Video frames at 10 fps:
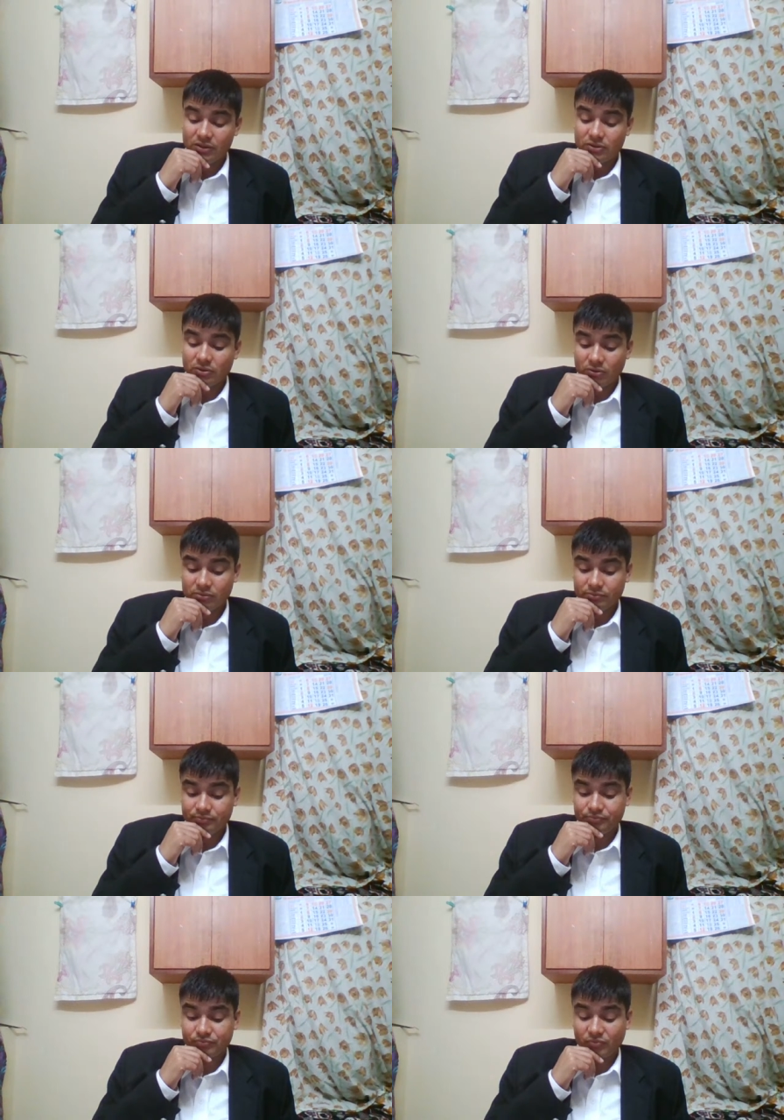So
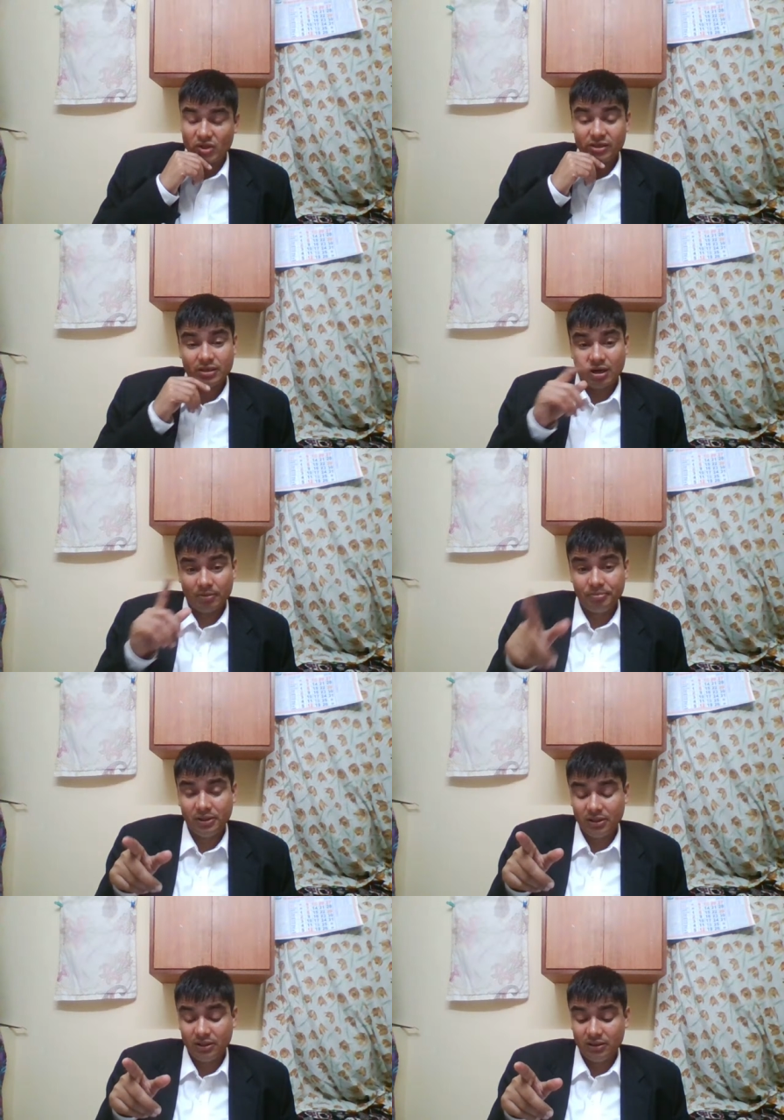in
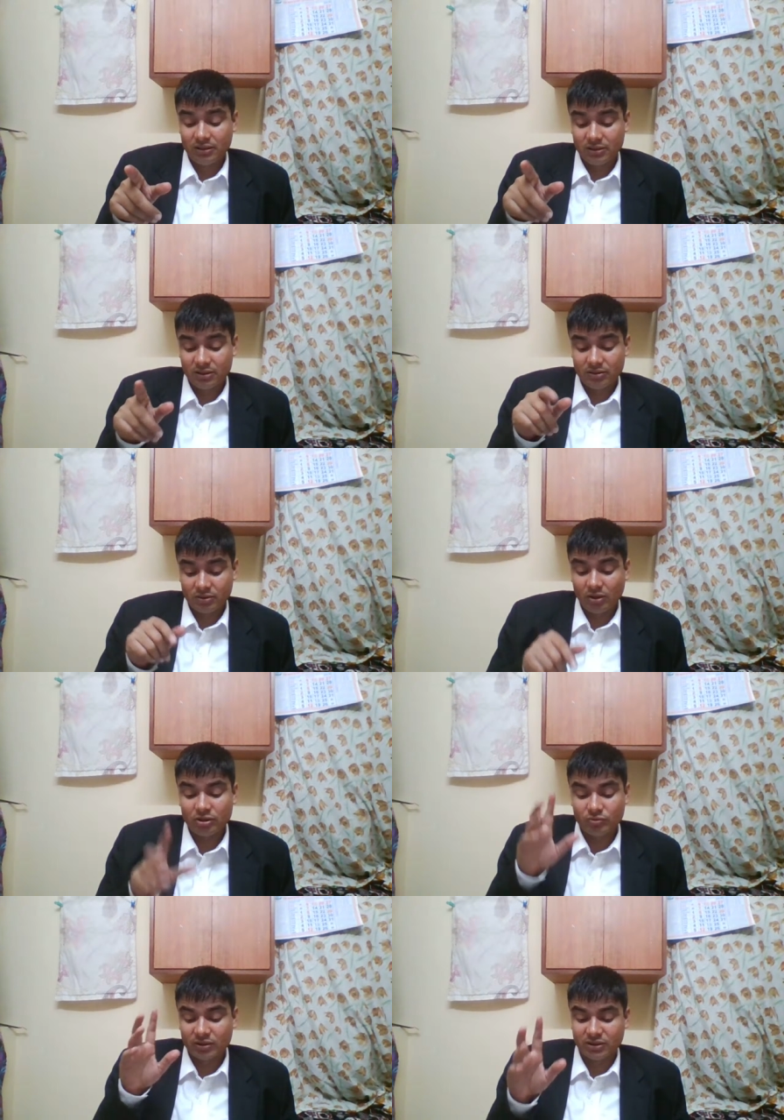appeal,
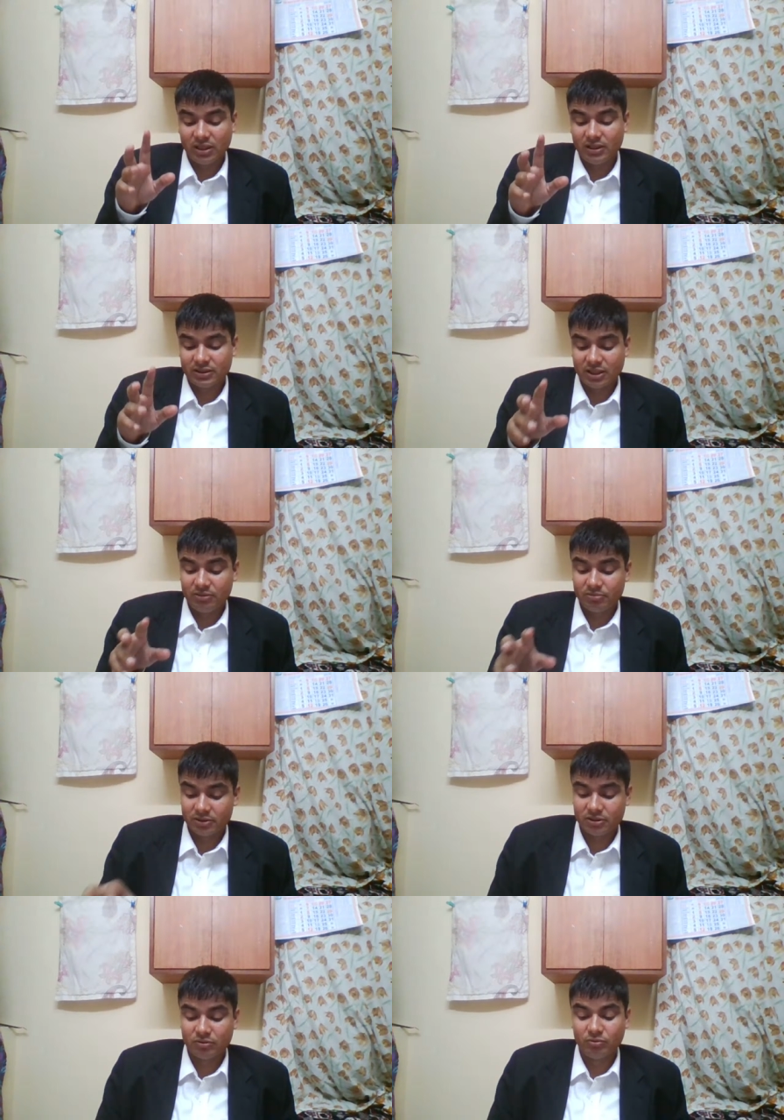clause 1 says any
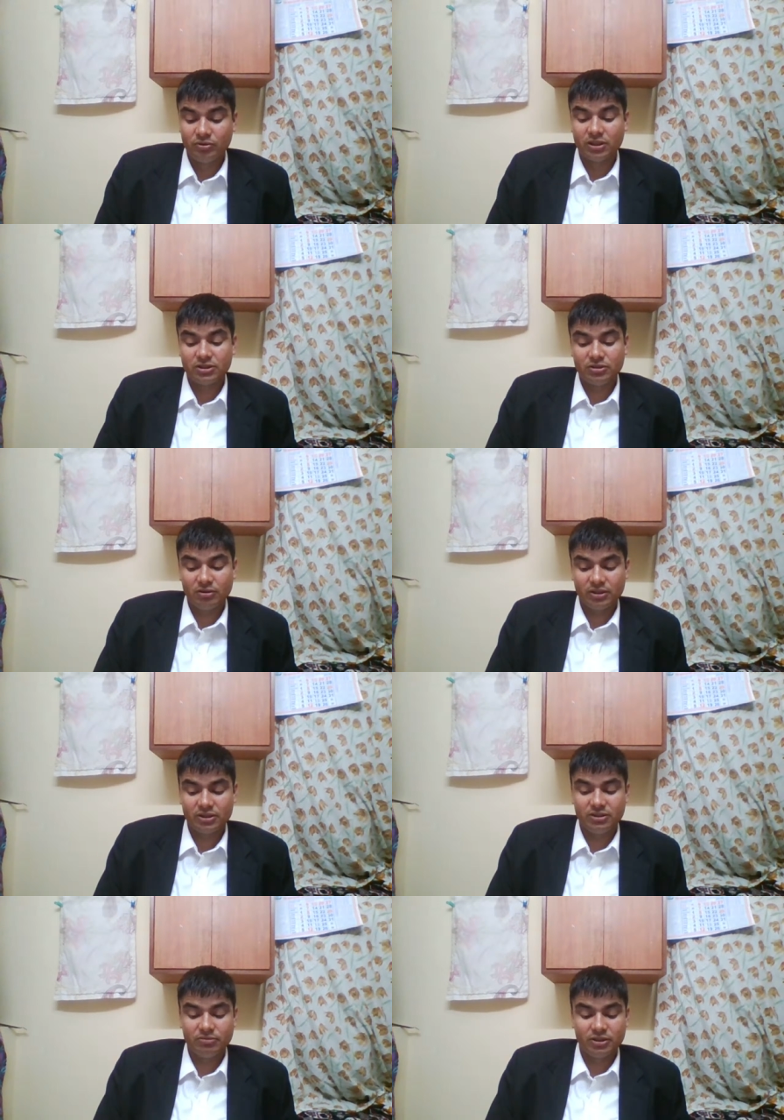person who does not
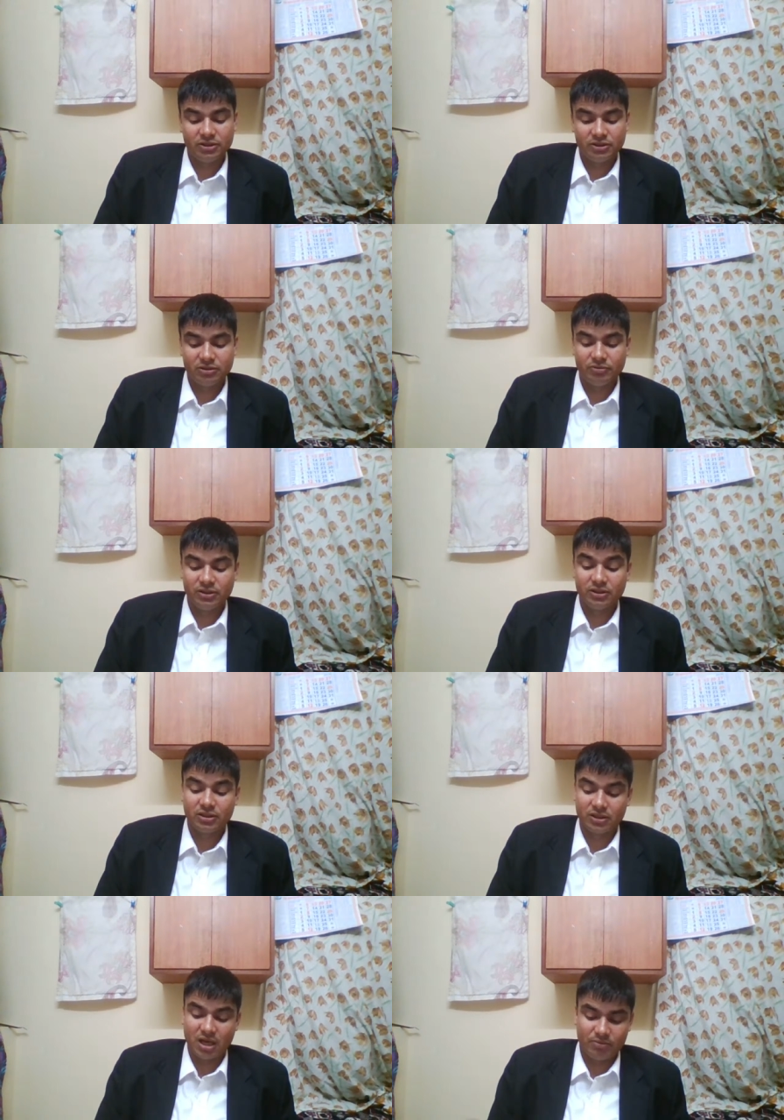receive a decision within the
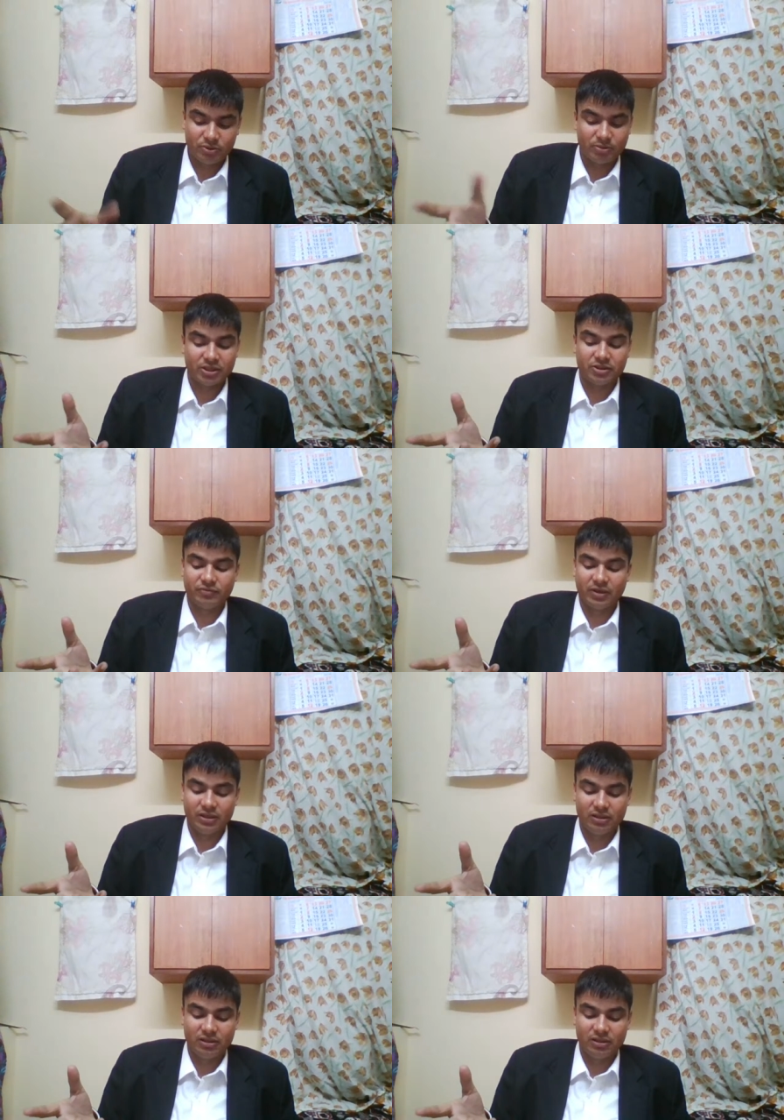time specified,